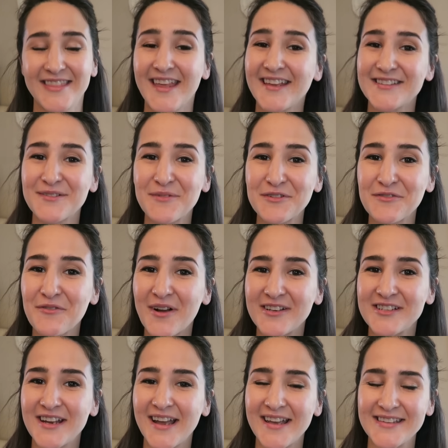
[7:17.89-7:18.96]
Thanks so much for
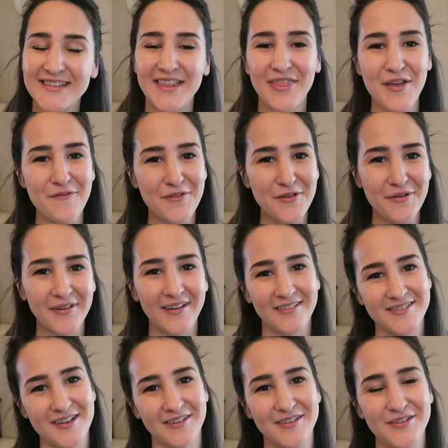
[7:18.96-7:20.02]
watching guys. I love you and
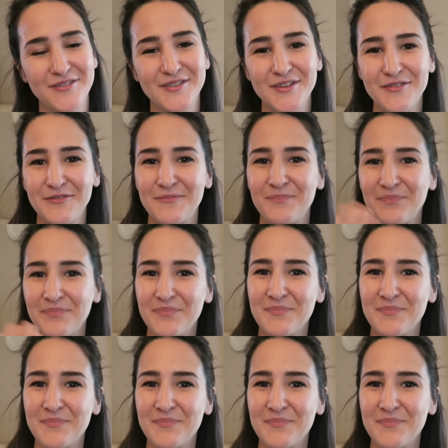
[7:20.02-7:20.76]
I'll talk to you soon.